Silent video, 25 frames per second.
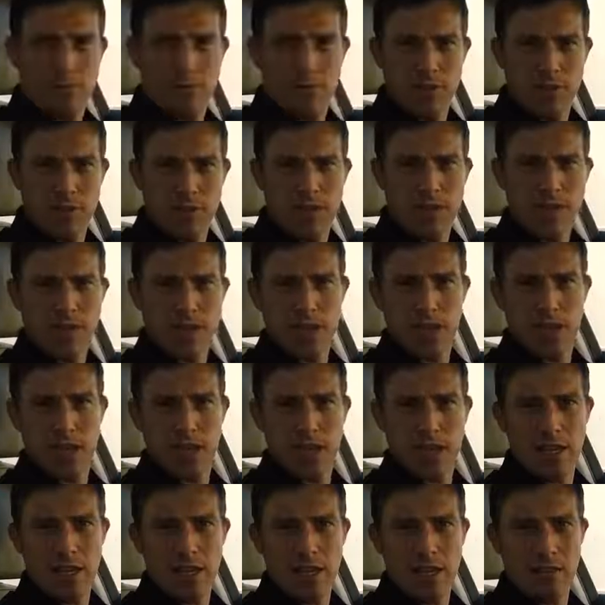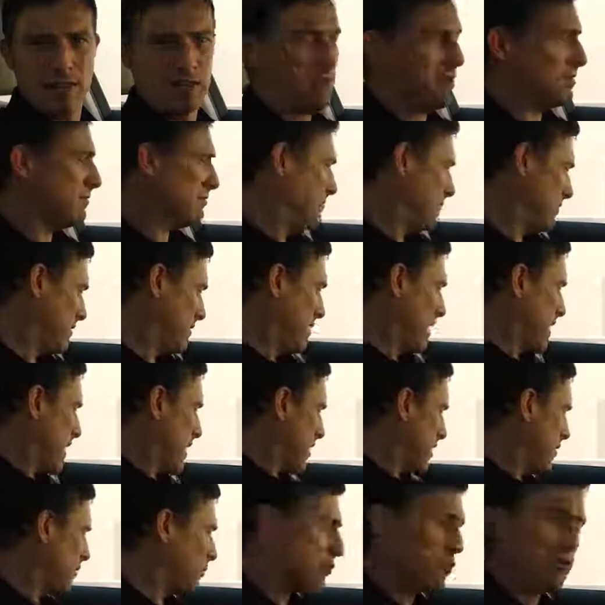The danger is that they're
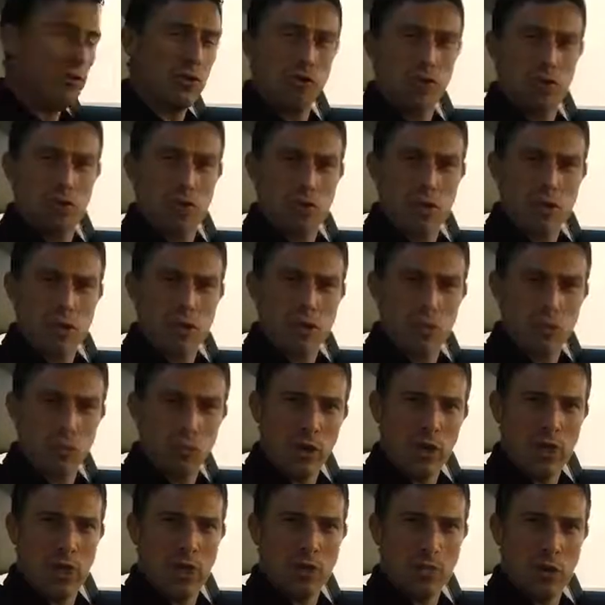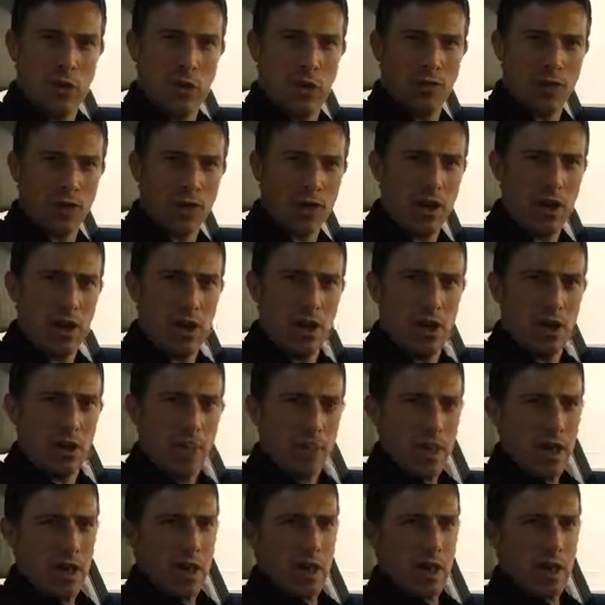going to come through the door, which is the weakest part of the car.